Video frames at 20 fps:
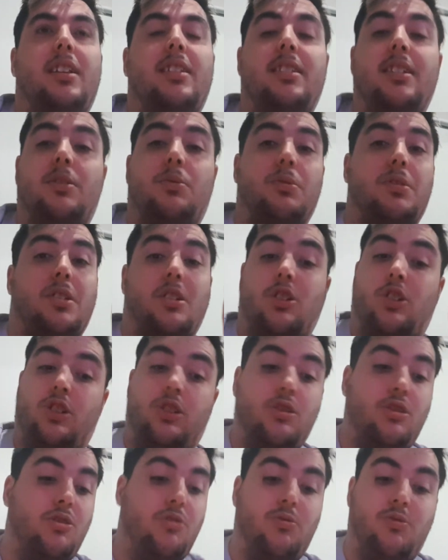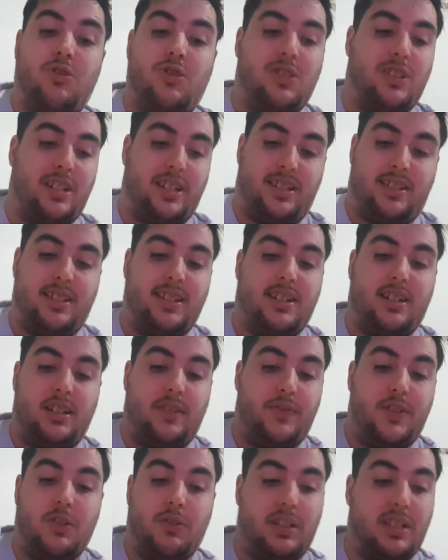This was a huge letdown
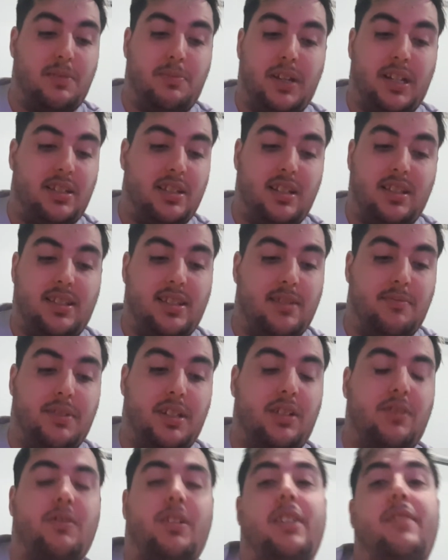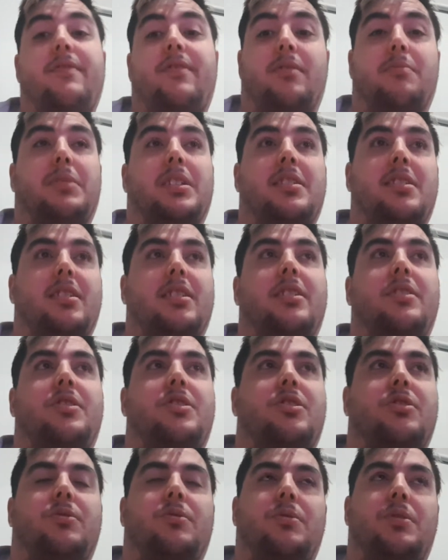if you expected something great from the
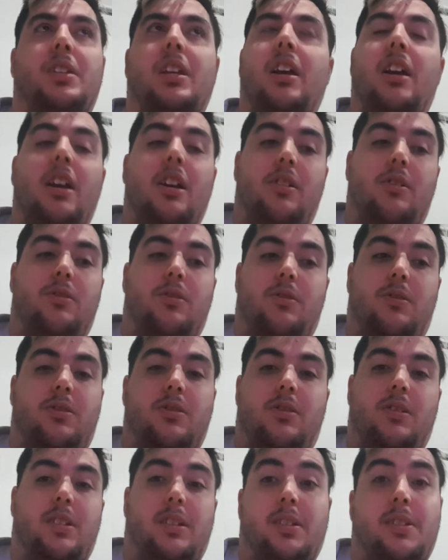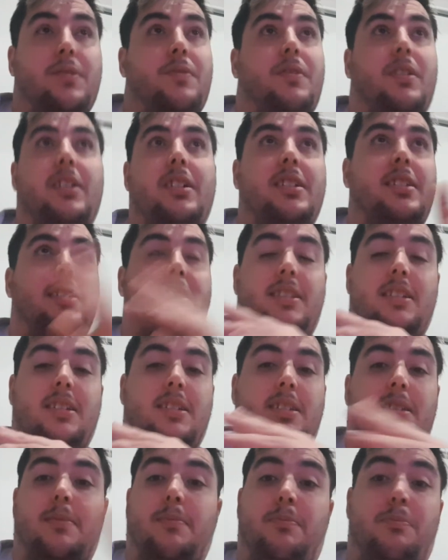Celestials or Goddess race.
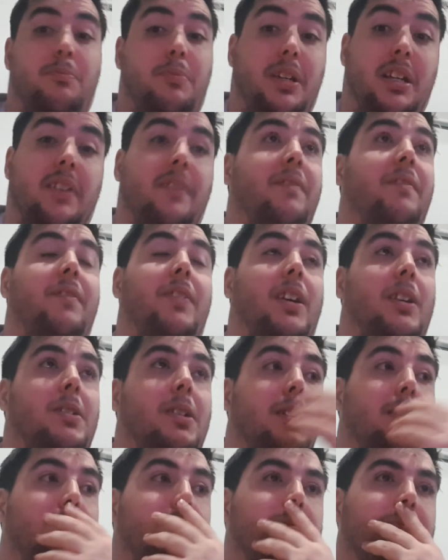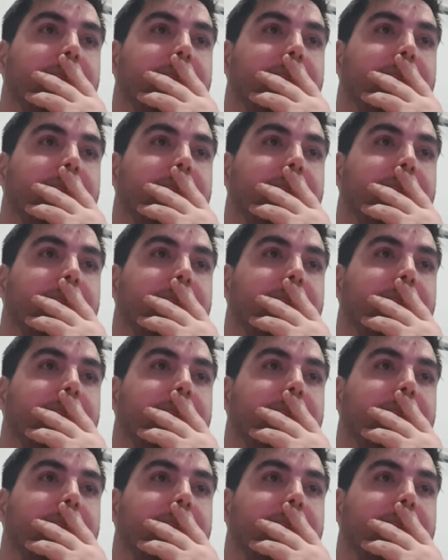This big fuck up.